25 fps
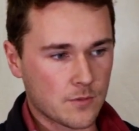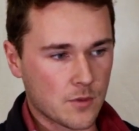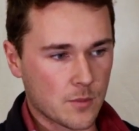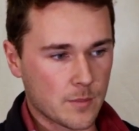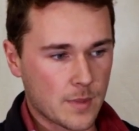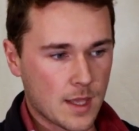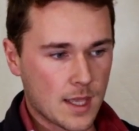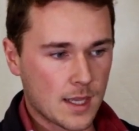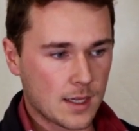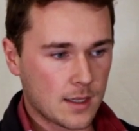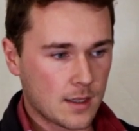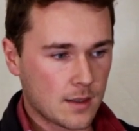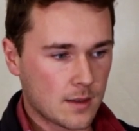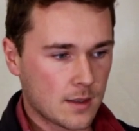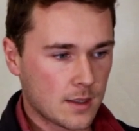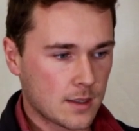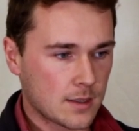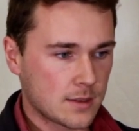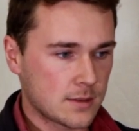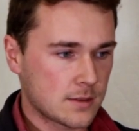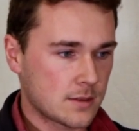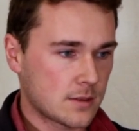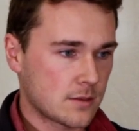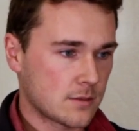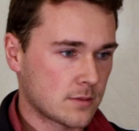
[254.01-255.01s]
from any of
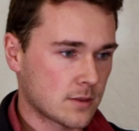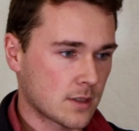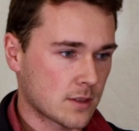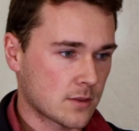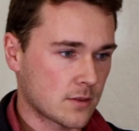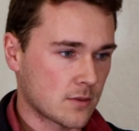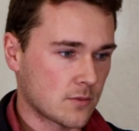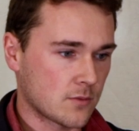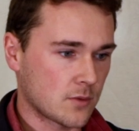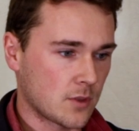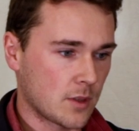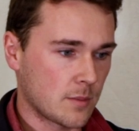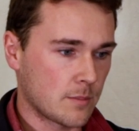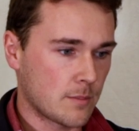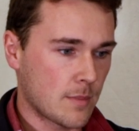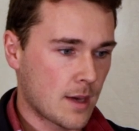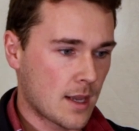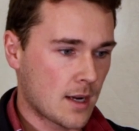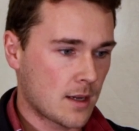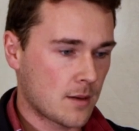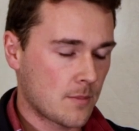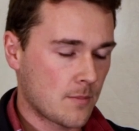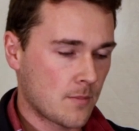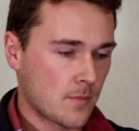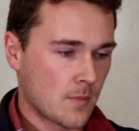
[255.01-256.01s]
these, doesn't really
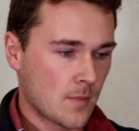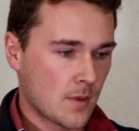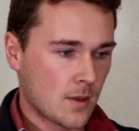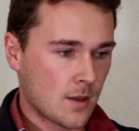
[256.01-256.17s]
matter.